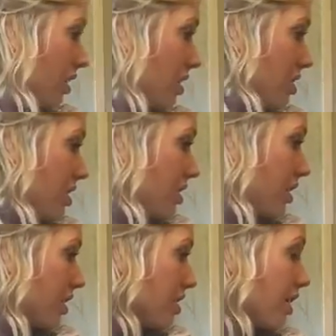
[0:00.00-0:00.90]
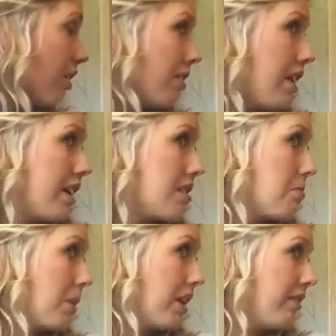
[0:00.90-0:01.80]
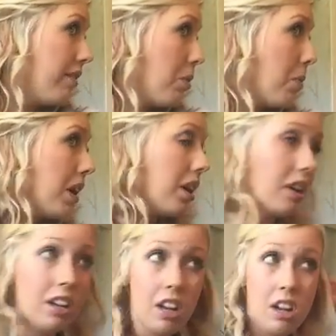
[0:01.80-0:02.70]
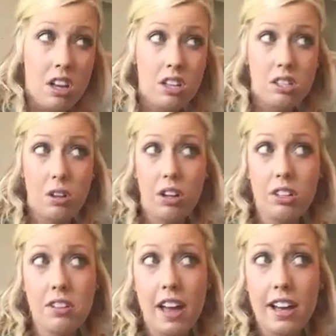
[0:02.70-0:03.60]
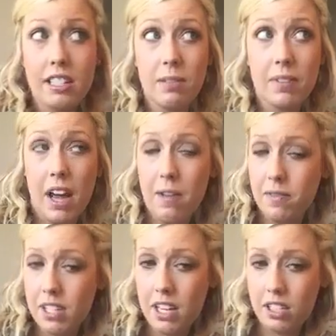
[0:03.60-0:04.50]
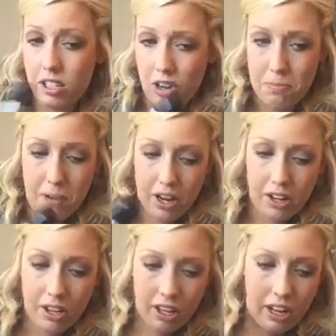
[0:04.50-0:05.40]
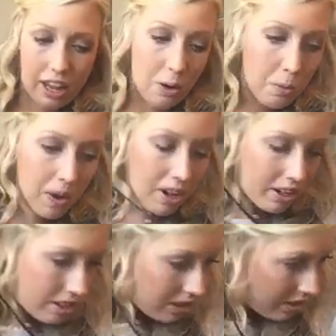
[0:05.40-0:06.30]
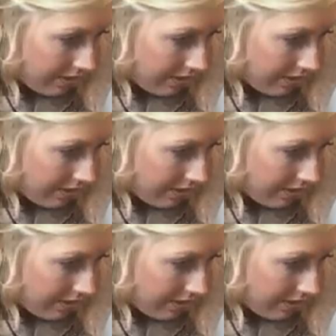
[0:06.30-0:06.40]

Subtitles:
she's good to go the next morning for work. So I'll do that sometimes. And so I bought her a wand